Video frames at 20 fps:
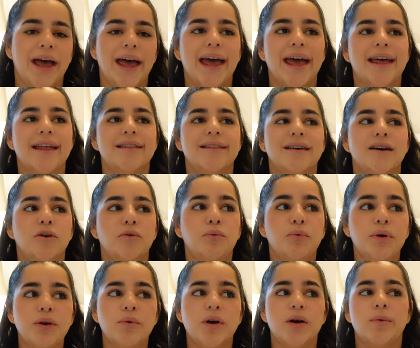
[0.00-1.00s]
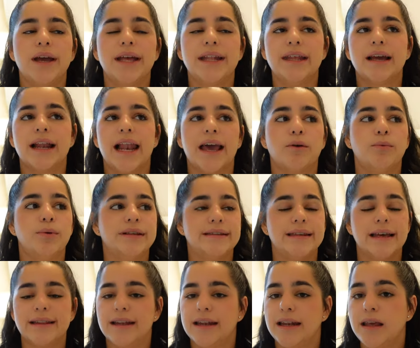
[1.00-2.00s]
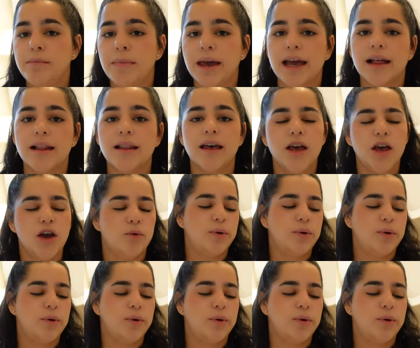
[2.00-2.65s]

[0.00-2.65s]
And we were waiting, like, we sent an email,